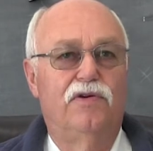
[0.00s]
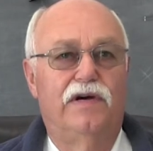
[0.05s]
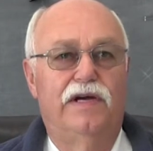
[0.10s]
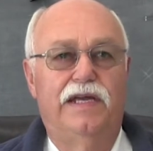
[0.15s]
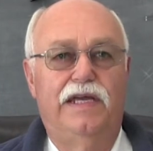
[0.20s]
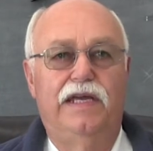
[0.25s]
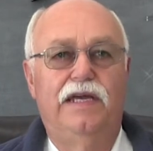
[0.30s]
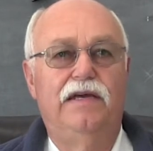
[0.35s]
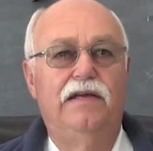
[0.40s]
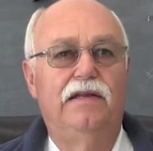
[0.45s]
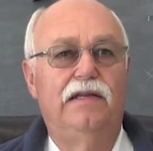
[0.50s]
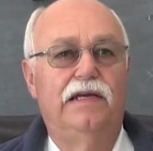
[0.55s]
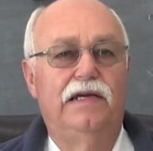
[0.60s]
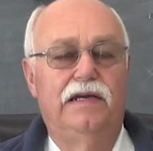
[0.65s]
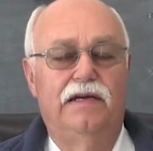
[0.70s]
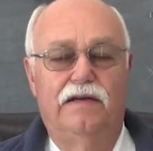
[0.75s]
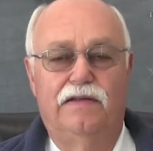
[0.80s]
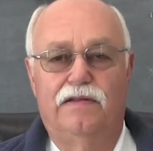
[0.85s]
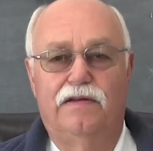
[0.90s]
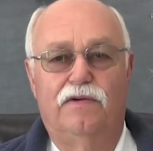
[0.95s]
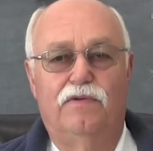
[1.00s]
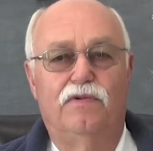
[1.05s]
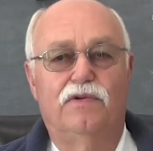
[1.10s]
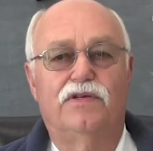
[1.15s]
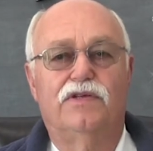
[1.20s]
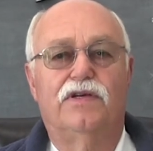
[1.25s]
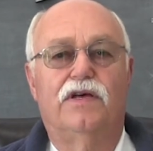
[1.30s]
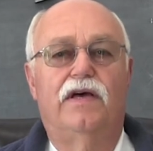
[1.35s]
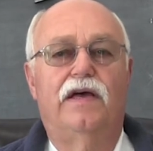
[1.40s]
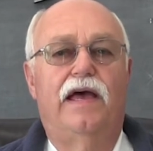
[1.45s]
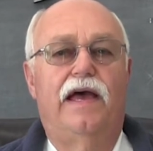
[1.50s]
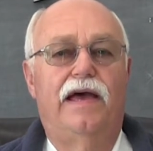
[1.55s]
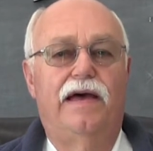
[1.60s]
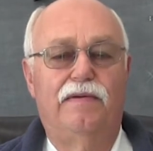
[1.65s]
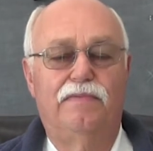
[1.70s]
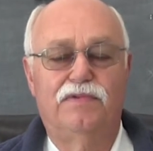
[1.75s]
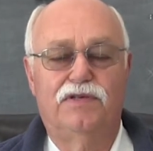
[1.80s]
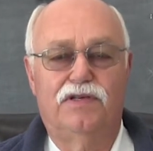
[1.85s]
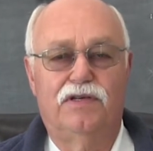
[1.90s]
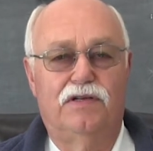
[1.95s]
a healing that was
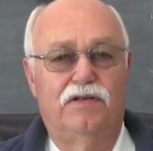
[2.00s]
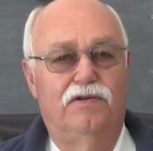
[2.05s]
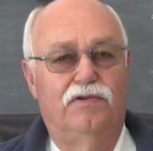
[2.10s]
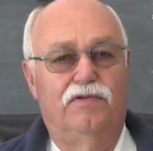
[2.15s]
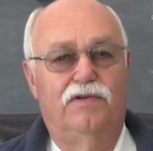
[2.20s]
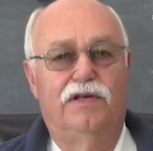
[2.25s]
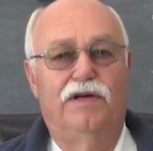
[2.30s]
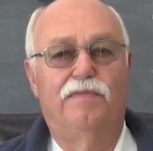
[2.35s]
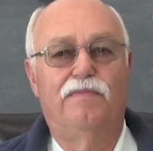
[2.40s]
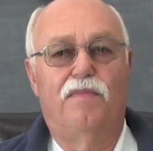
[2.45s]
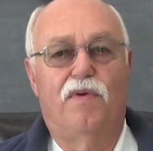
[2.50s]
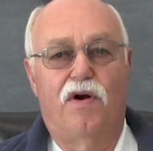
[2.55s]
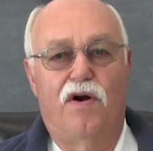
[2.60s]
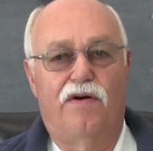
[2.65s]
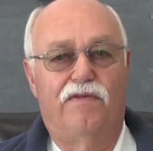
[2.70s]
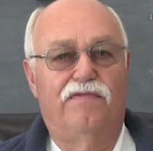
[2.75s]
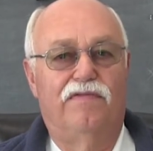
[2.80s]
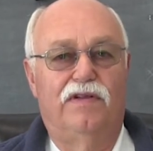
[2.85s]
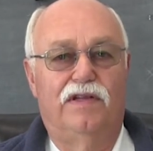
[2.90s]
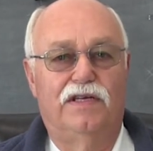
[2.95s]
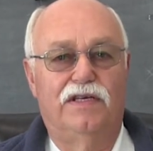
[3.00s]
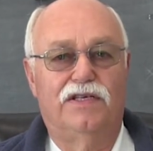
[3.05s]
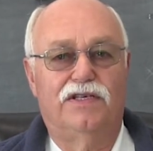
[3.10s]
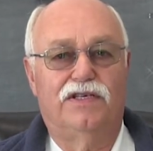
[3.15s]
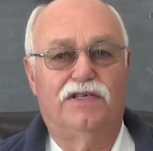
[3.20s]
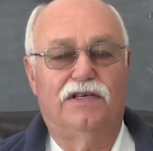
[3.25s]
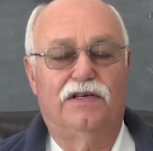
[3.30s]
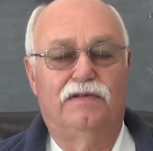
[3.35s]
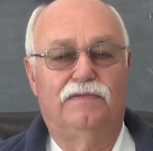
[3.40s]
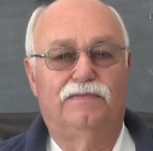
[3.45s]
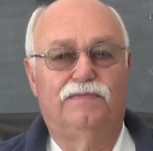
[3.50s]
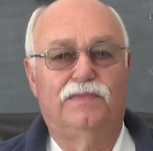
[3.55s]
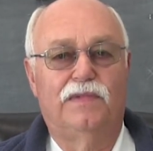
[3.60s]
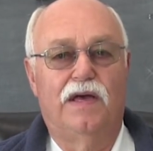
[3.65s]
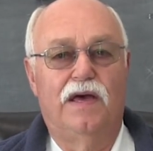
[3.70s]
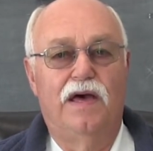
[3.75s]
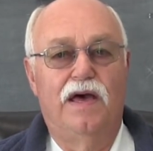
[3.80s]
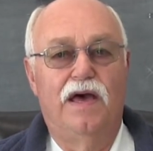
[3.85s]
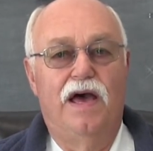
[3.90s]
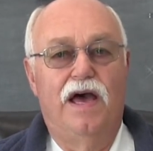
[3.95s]
absolutely marvelous.
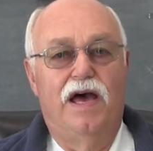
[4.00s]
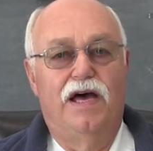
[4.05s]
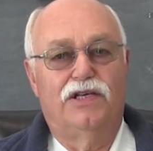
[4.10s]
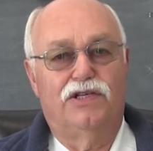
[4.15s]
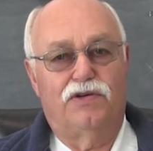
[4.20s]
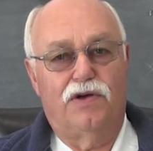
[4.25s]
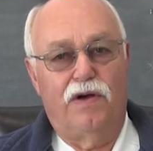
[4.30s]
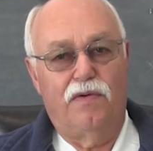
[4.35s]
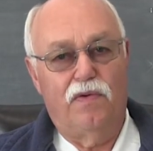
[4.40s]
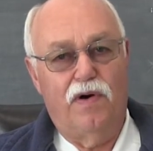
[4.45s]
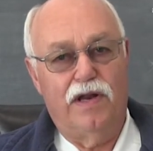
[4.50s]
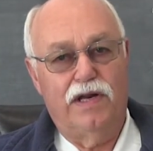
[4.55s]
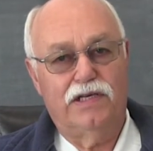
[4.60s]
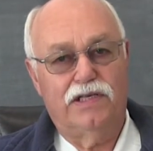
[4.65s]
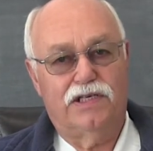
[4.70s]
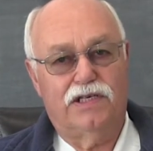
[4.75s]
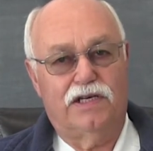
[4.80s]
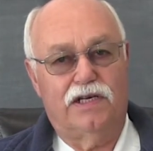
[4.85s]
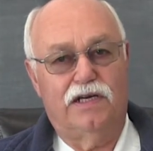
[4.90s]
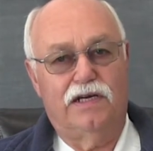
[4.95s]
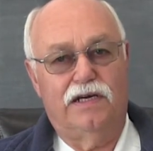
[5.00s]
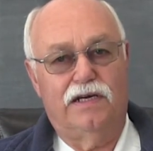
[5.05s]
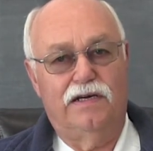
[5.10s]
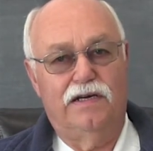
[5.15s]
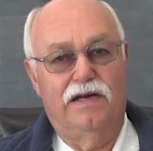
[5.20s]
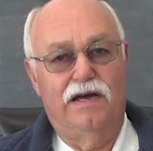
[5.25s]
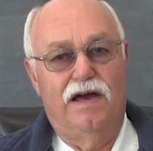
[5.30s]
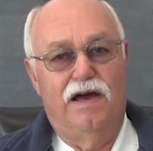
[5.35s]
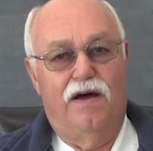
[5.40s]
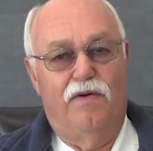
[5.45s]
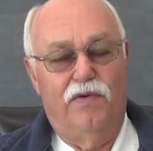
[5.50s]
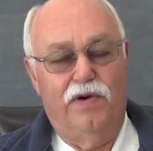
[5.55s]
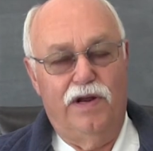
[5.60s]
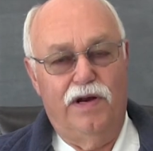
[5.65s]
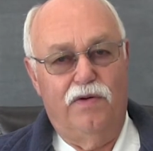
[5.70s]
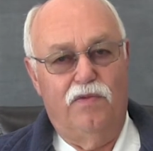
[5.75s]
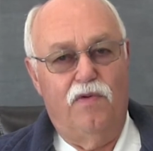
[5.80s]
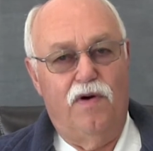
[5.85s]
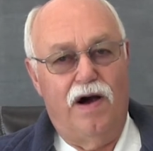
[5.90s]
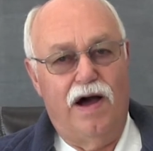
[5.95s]
So I want us to, we're
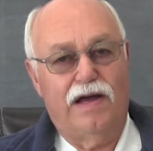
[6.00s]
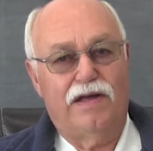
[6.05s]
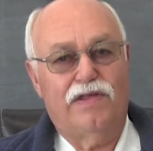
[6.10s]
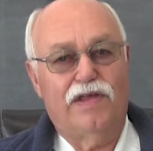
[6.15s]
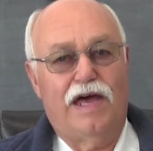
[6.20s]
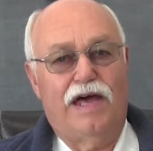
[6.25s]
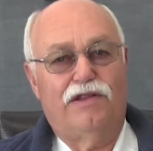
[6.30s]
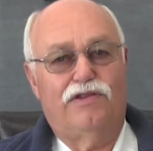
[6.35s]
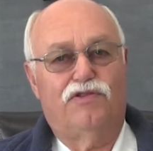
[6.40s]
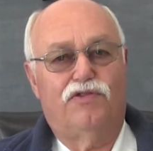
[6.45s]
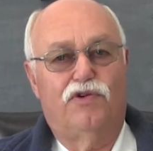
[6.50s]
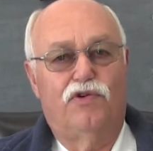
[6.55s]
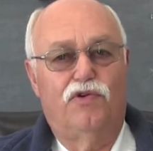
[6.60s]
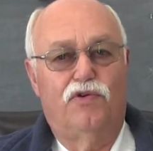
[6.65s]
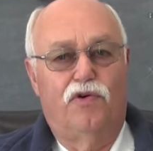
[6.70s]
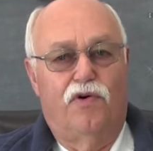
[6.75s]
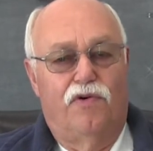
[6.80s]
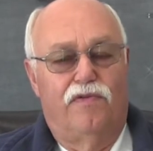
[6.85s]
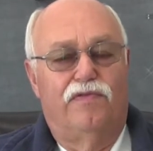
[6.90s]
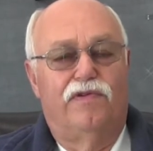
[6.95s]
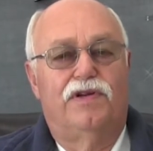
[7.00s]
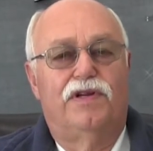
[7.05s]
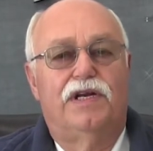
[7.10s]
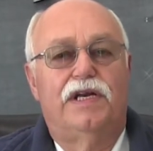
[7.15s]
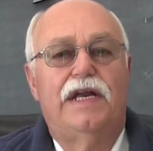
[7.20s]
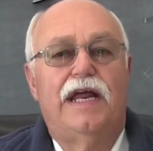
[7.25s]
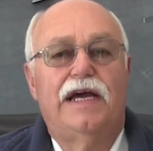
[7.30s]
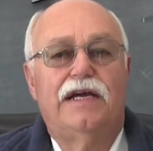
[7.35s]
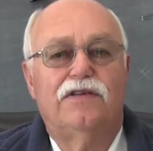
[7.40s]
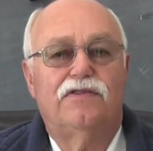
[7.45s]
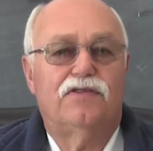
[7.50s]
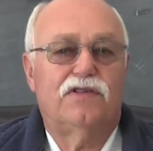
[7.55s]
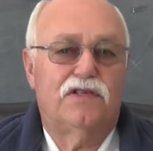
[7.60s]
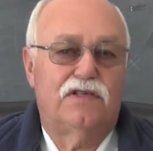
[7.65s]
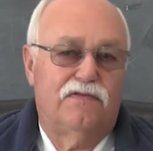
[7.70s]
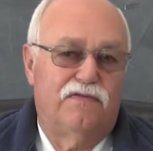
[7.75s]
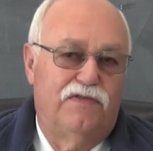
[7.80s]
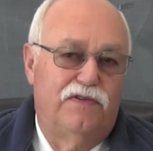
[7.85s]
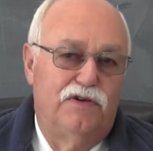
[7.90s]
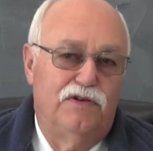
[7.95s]
going to walk that through over the
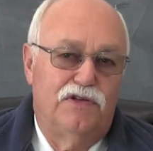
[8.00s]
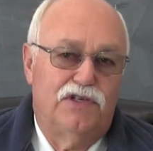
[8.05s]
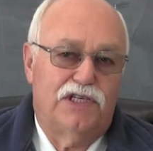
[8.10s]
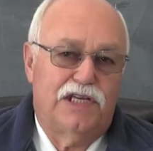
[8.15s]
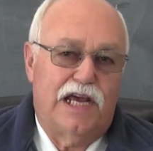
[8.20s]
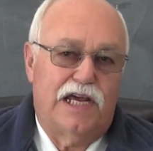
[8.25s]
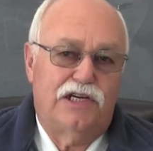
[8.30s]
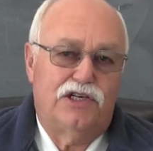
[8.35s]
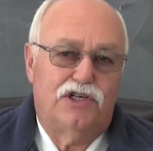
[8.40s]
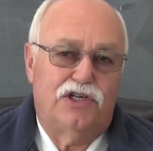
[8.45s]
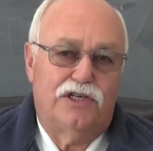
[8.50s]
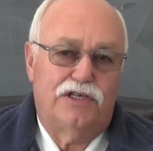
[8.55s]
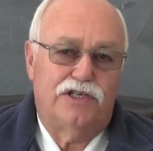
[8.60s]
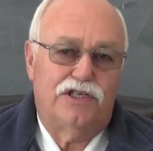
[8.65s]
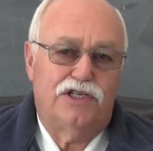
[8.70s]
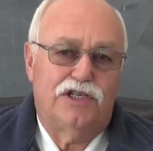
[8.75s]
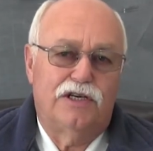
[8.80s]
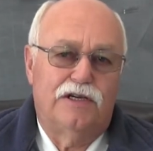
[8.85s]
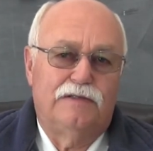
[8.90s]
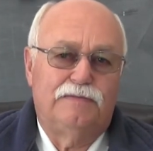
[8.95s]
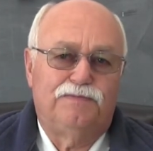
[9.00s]
next few sessions,